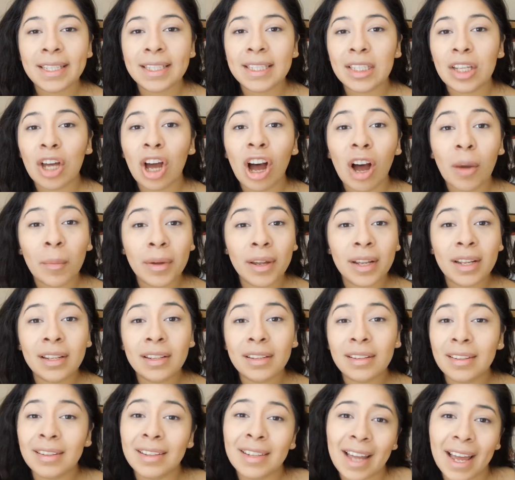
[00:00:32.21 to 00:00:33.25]
Please
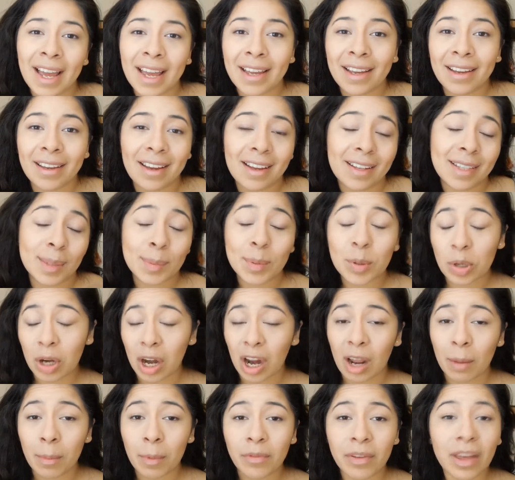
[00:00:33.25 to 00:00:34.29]
comment, like,
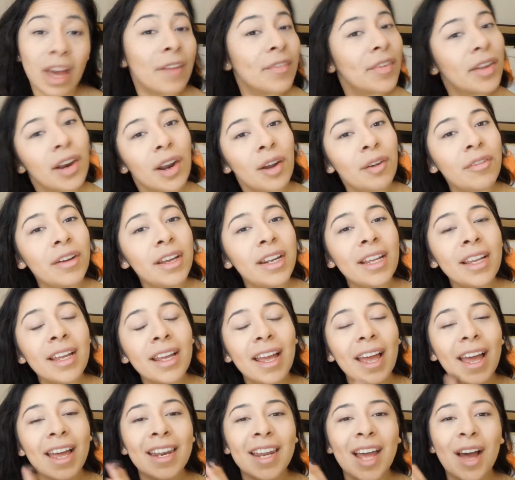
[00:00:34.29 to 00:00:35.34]
and subscribe if you haven't
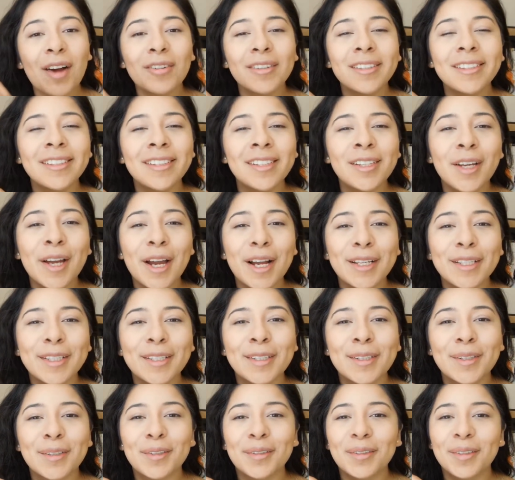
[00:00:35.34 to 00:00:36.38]
already, and I'll
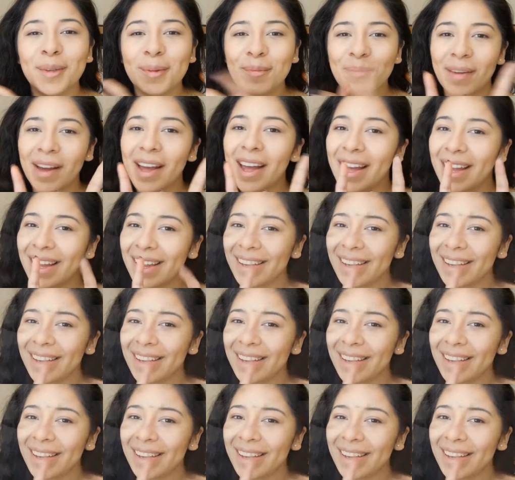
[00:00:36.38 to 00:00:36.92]
see you guys soon.